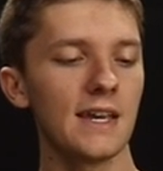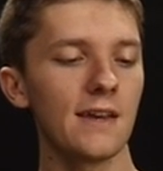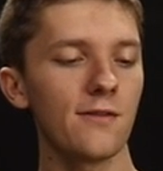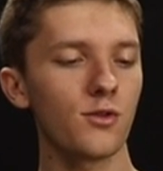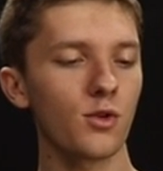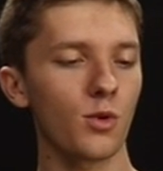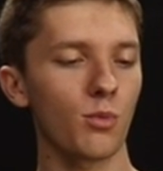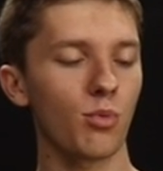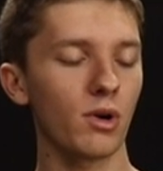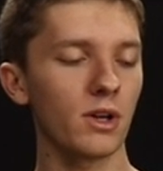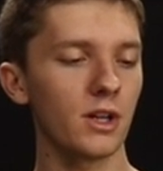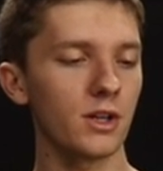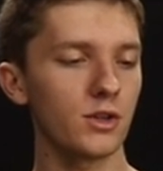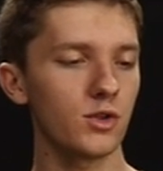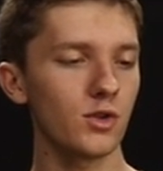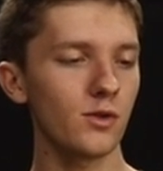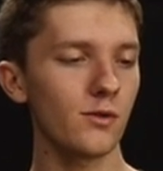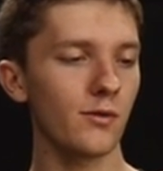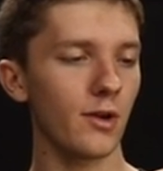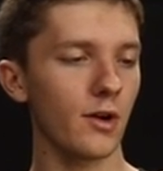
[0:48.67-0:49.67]
if you're pointed
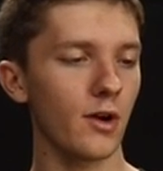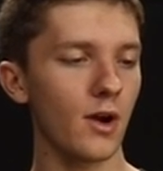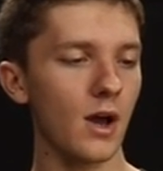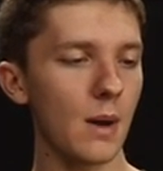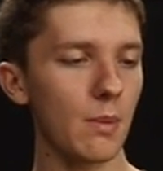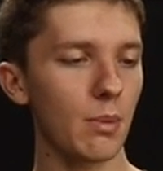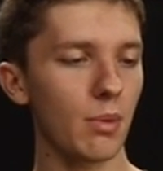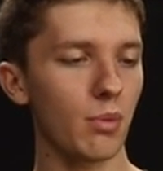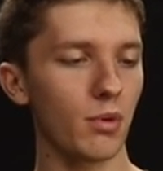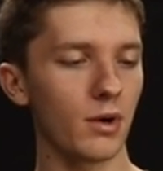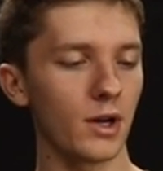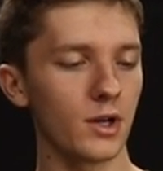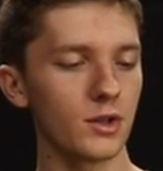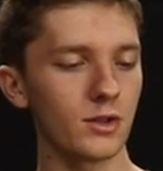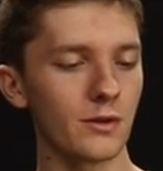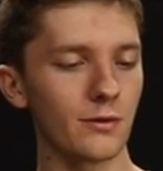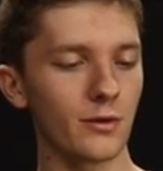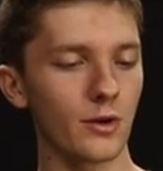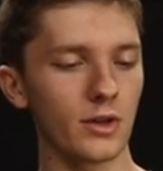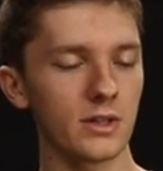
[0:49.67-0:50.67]
too far up, pointed
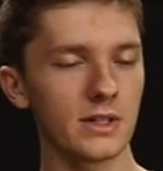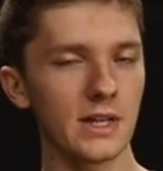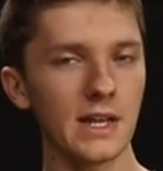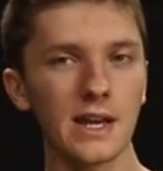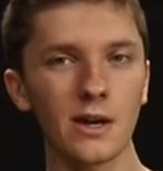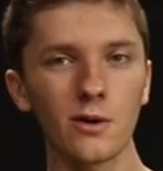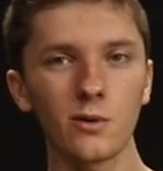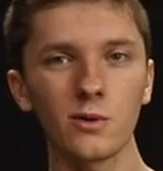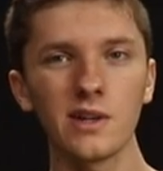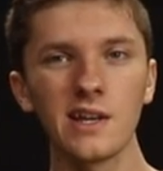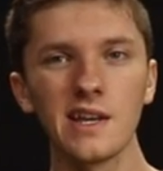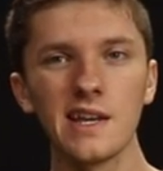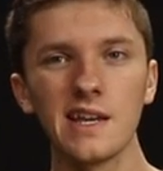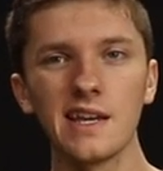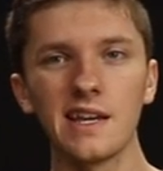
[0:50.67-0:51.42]
too far down,